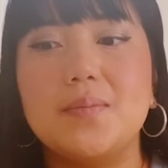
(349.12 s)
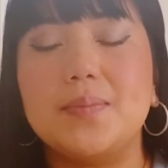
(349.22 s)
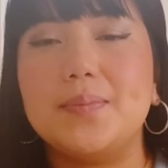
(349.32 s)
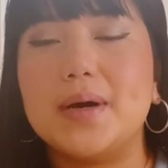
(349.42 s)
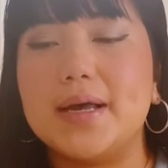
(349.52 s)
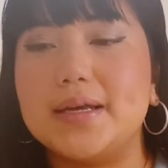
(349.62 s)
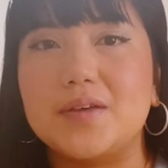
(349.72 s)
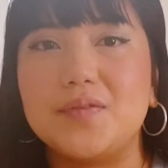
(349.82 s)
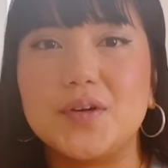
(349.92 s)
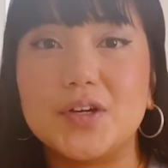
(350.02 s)
But
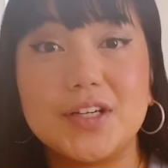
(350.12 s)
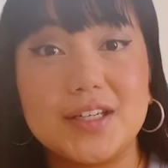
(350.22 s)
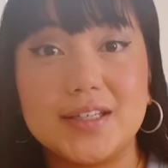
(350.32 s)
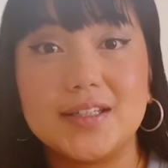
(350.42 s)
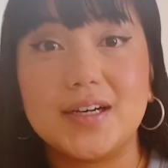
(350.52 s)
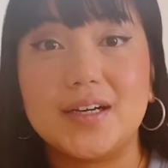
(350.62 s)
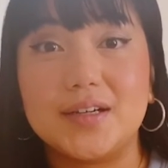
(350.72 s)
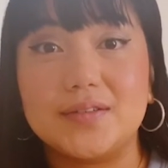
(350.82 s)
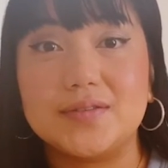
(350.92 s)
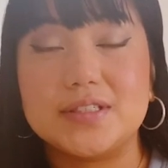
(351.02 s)
if you're in need
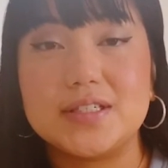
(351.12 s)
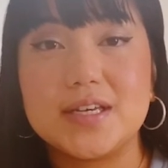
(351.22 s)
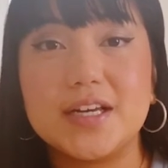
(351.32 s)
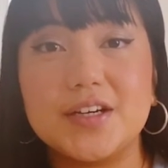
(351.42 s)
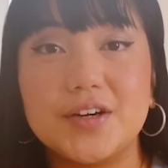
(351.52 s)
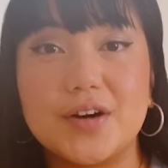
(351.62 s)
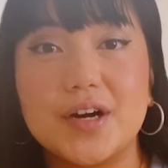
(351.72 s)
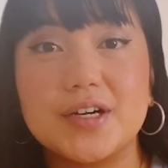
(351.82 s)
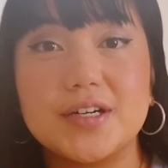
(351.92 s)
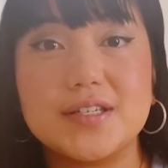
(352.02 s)
of a designer or
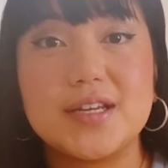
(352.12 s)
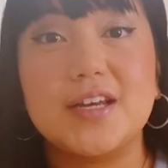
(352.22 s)
artist,